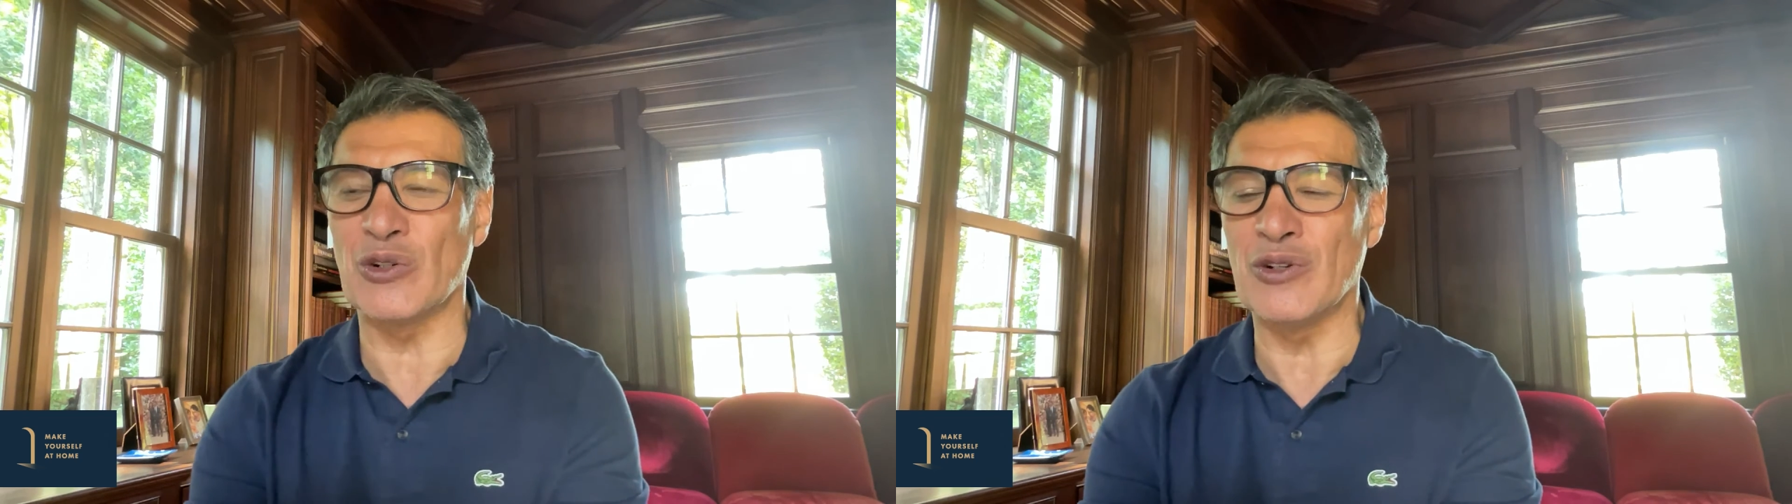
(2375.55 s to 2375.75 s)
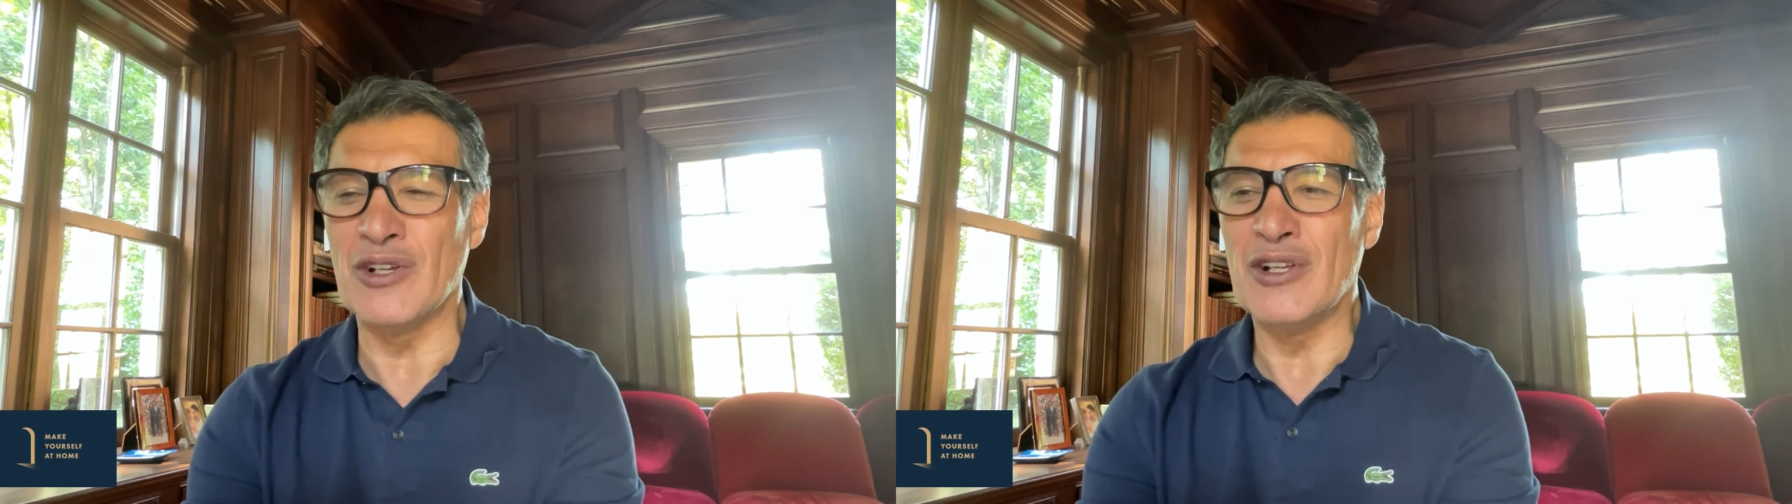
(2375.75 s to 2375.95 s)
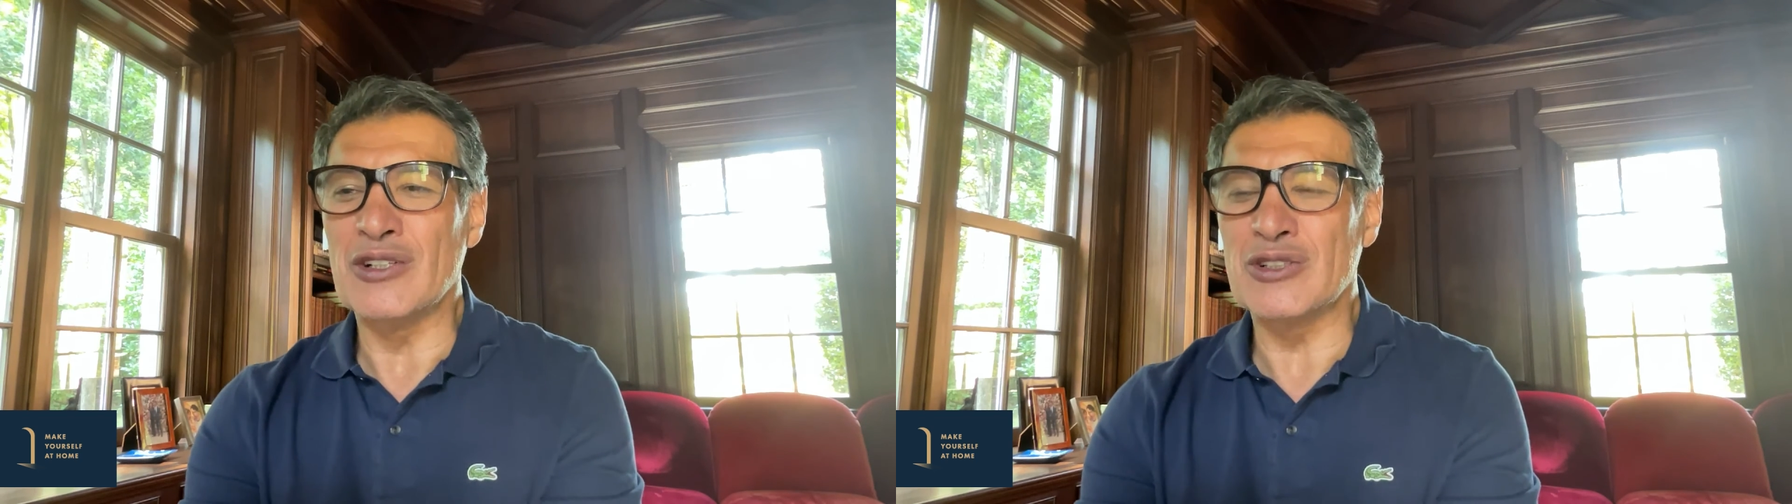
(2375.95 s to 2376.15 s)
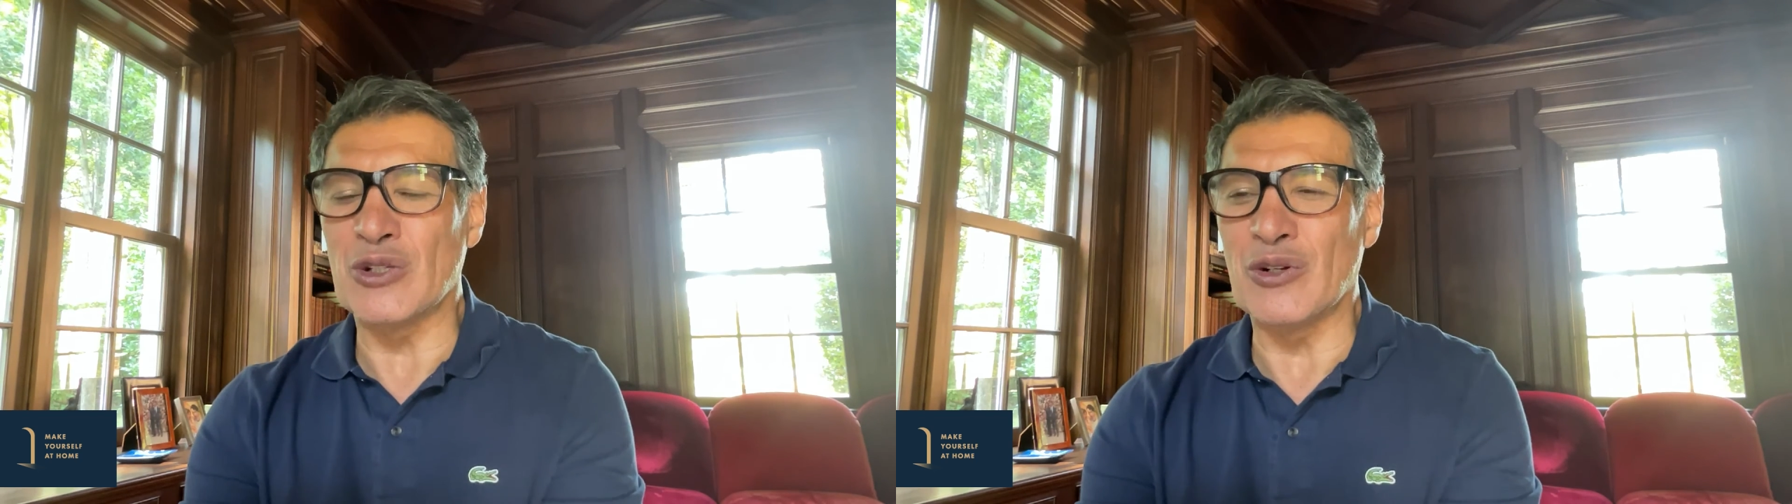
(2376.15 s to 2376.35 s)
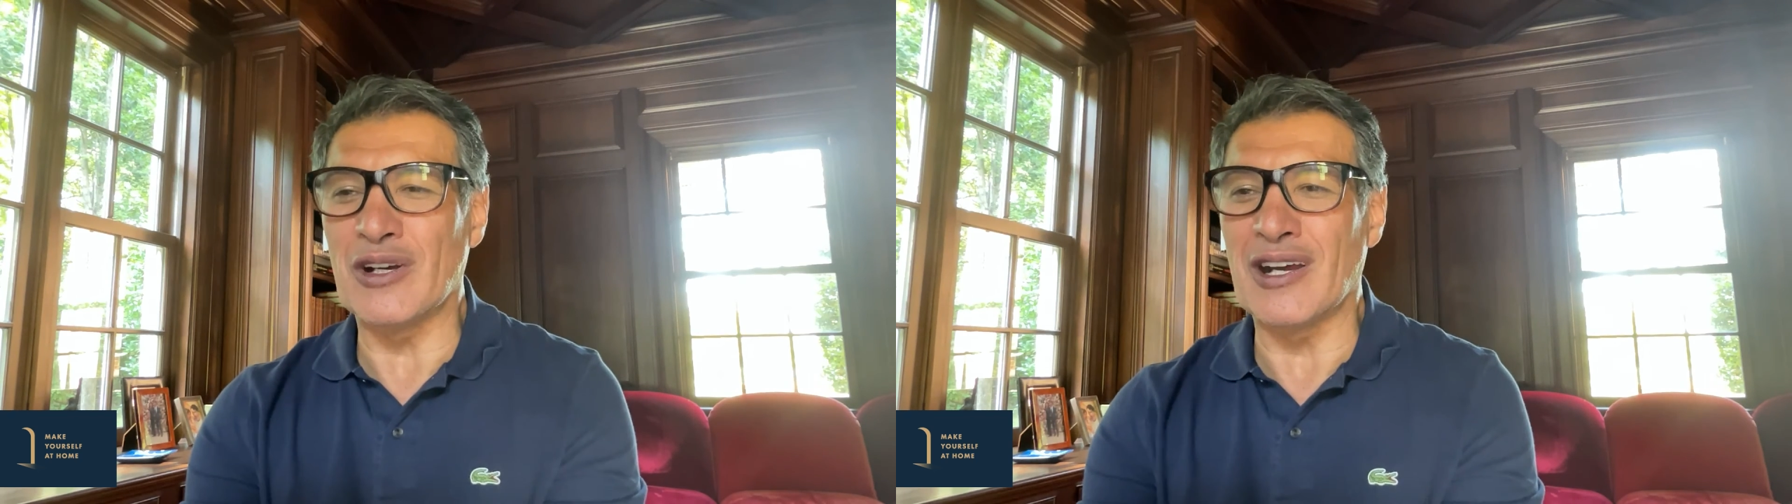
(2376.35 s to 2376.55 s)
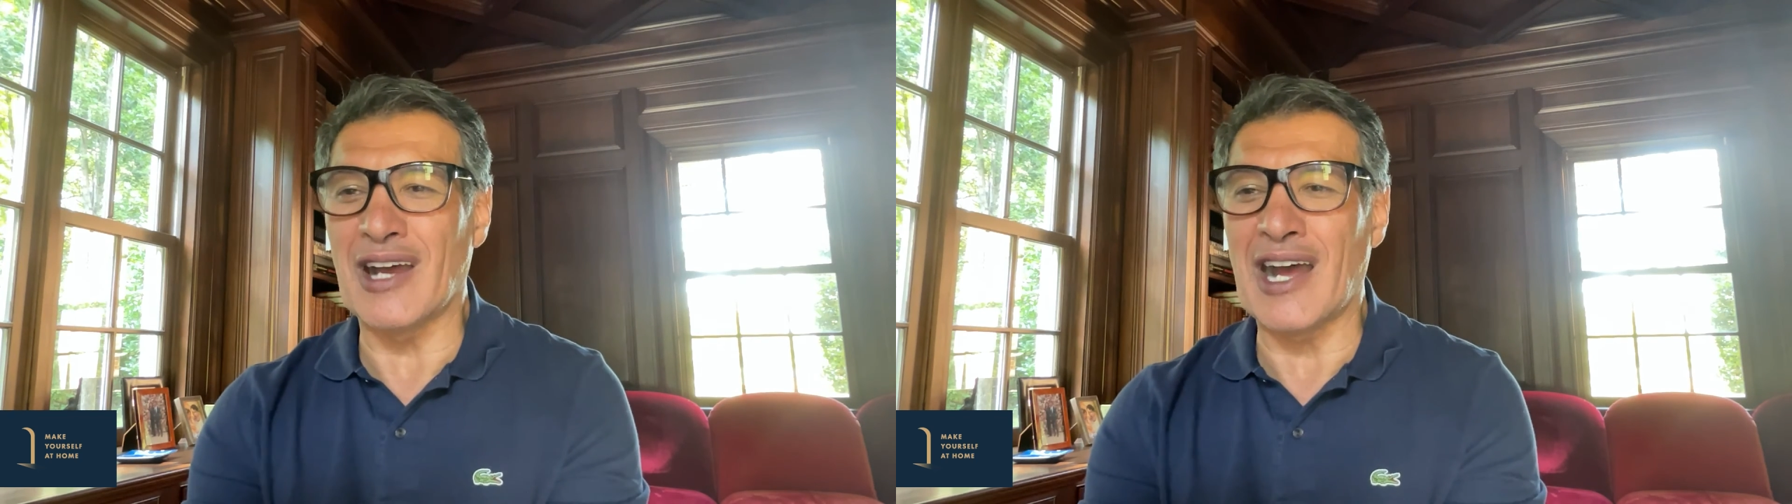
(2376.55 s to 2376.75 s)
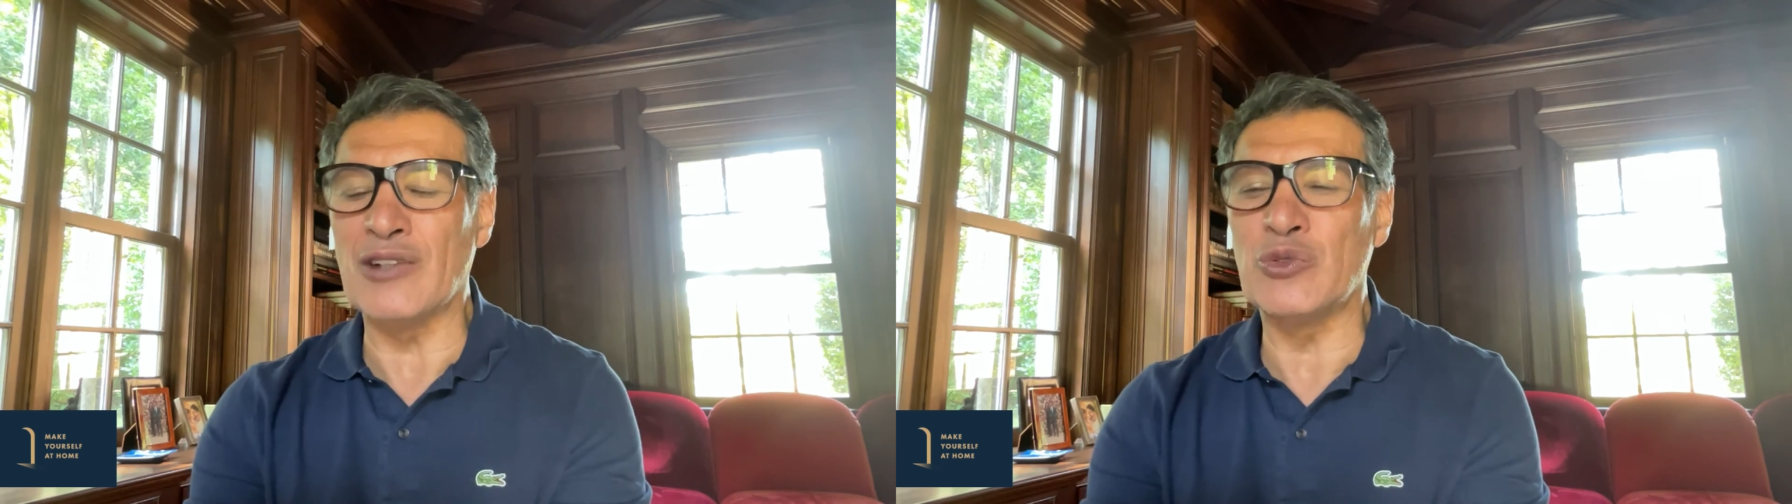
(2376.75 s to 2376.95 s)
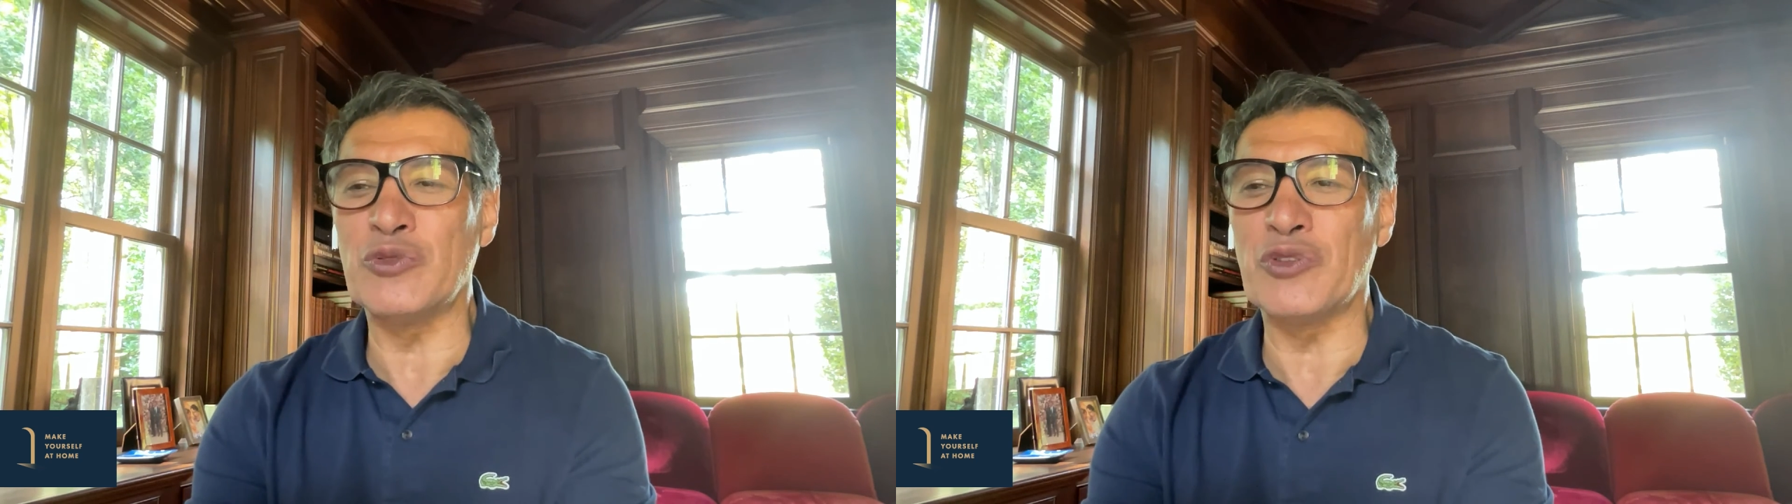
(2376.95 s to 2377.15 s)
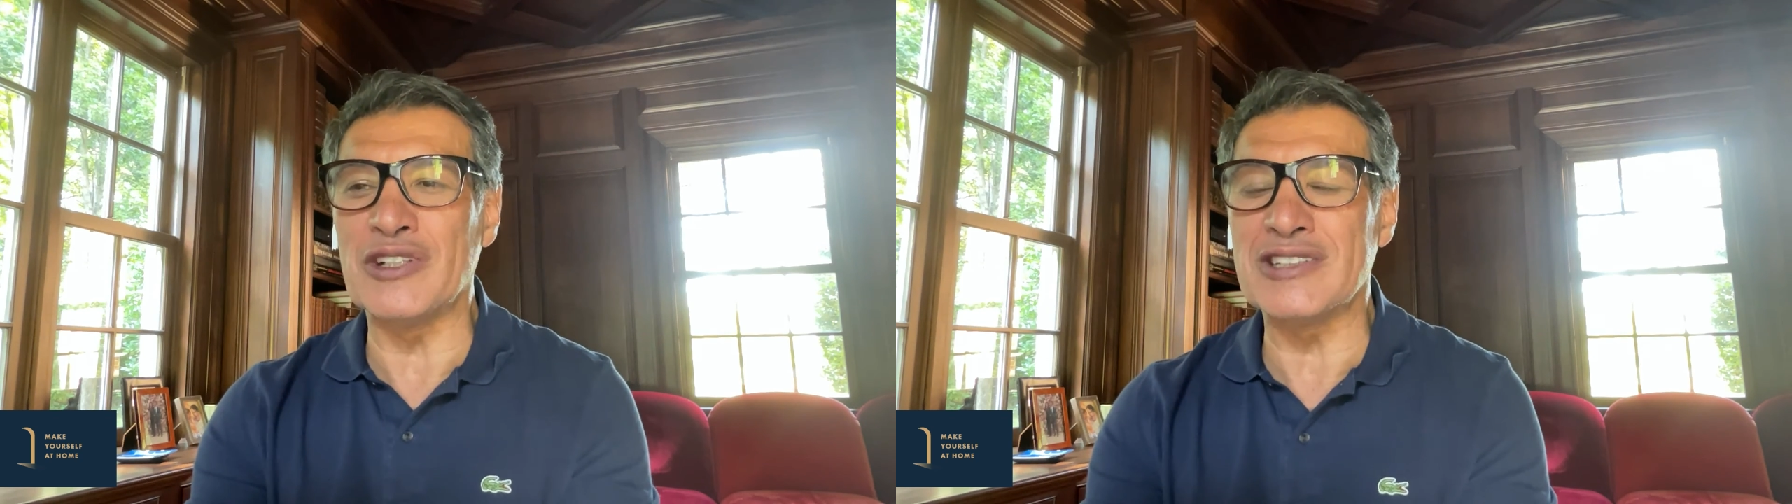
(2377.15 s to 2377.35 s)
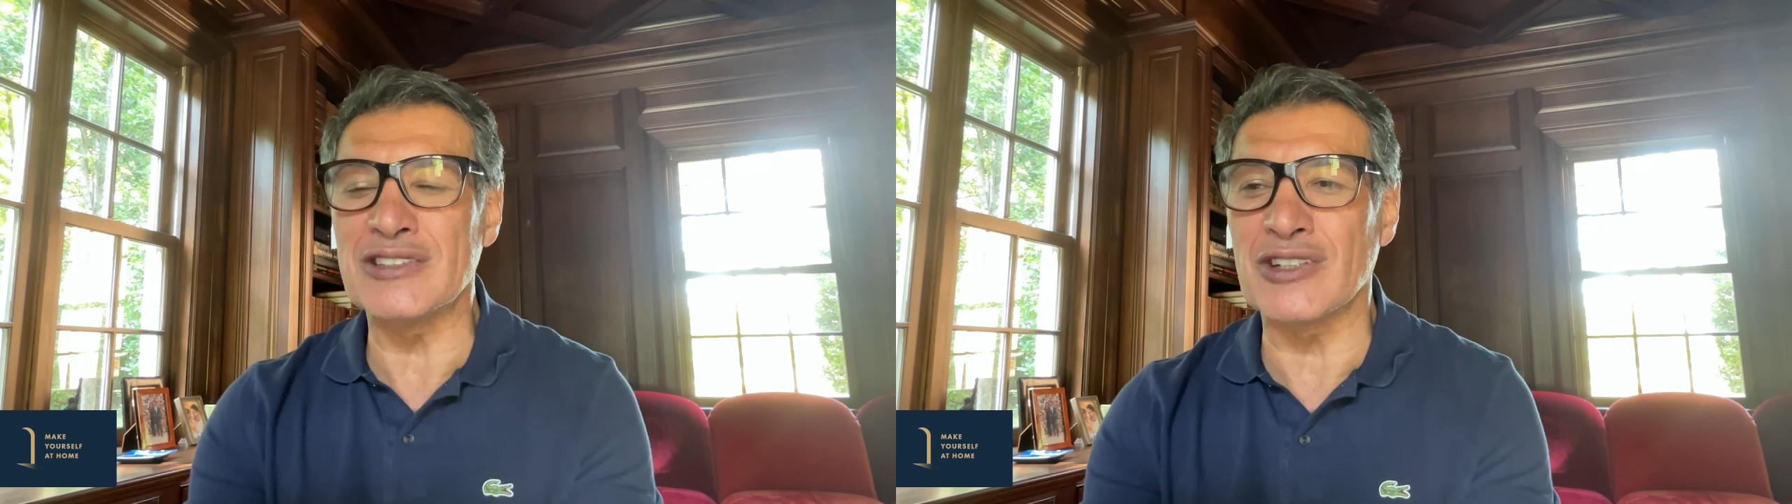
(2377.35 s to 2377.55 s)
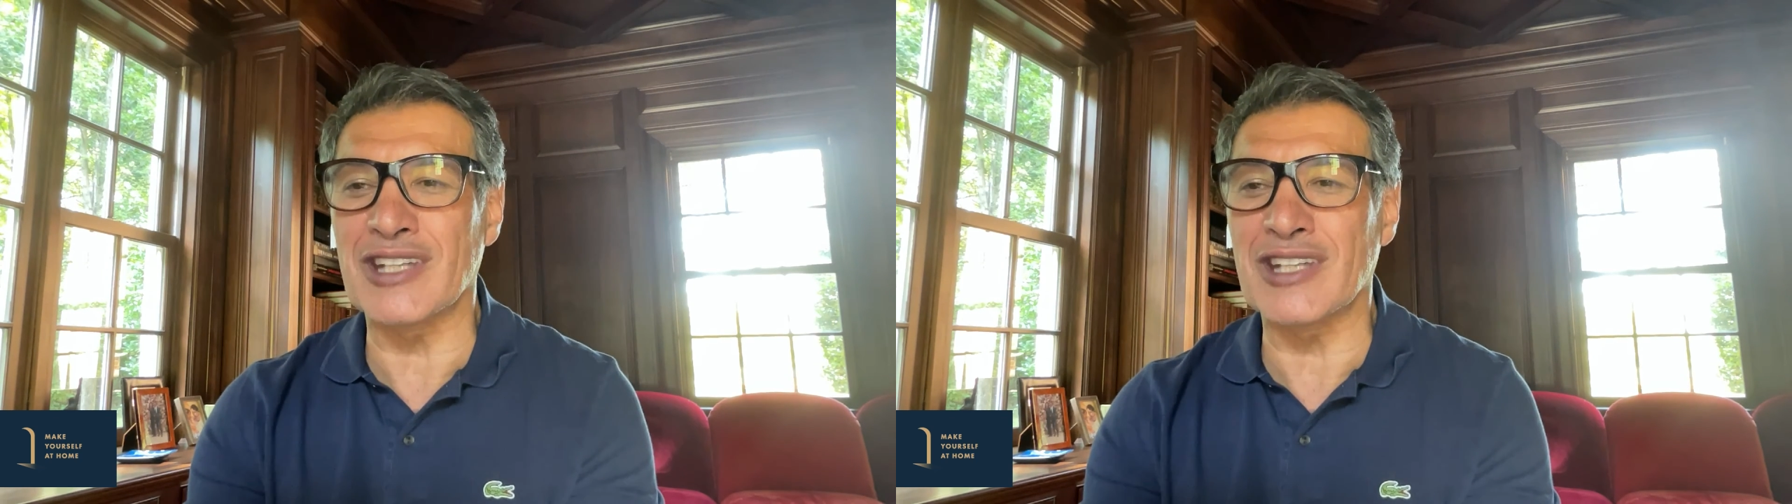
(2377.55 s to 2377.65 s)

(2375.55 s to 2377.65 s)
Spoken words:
So I'll do, for instance,